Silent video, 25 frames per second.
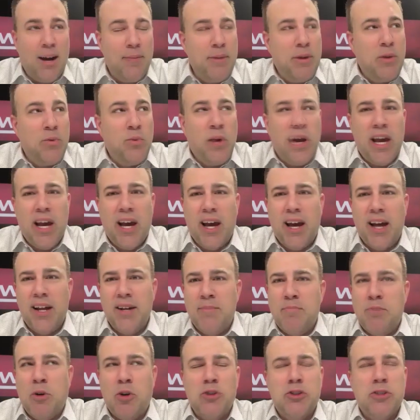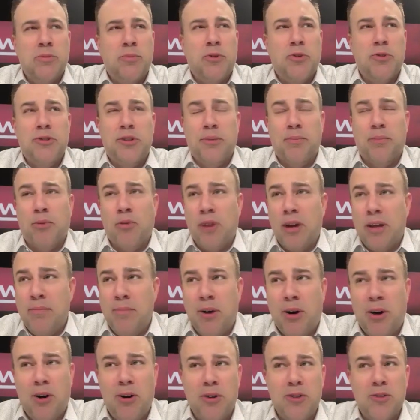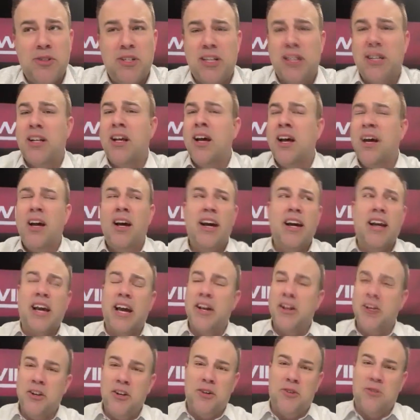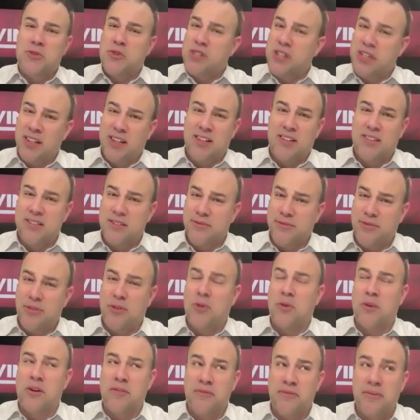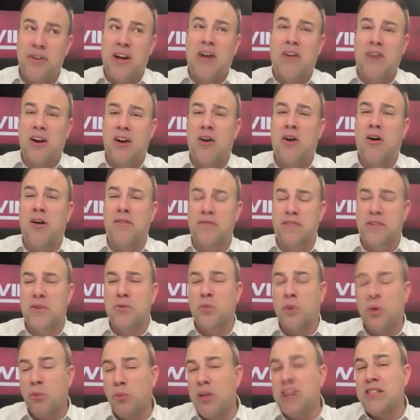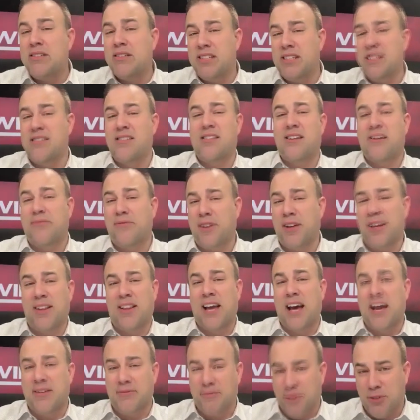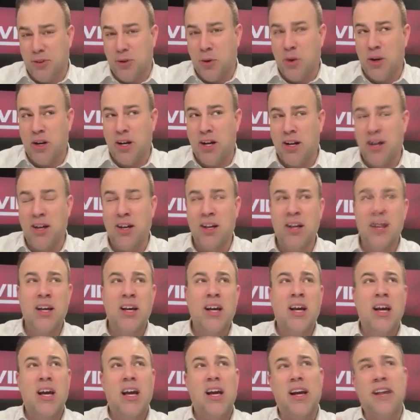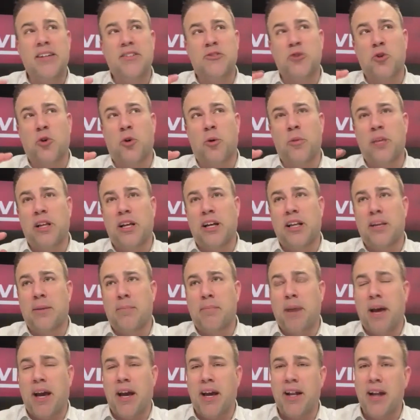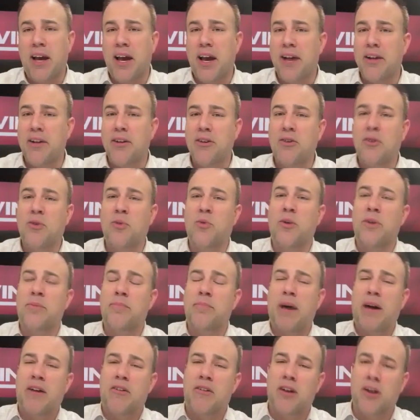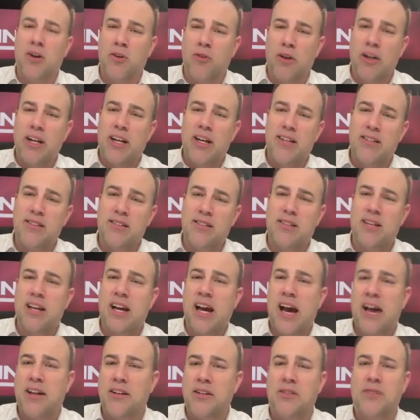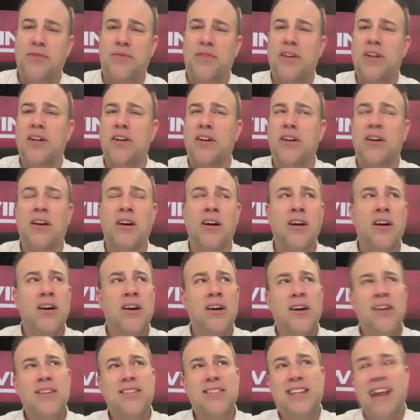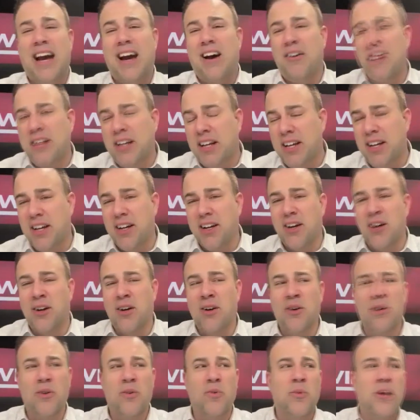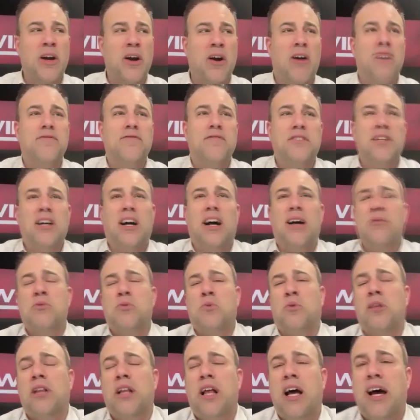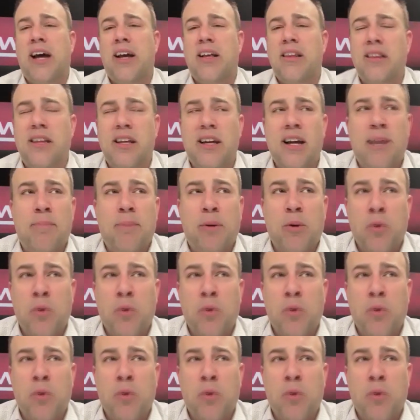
mean, we had multiple debris balls. And again, you don't see this in Florida very often. When we see stuff like that in Florida, it's normally in the panhandle with better ingredients in the atmosphere. Down here, we oftentimes will lack the upper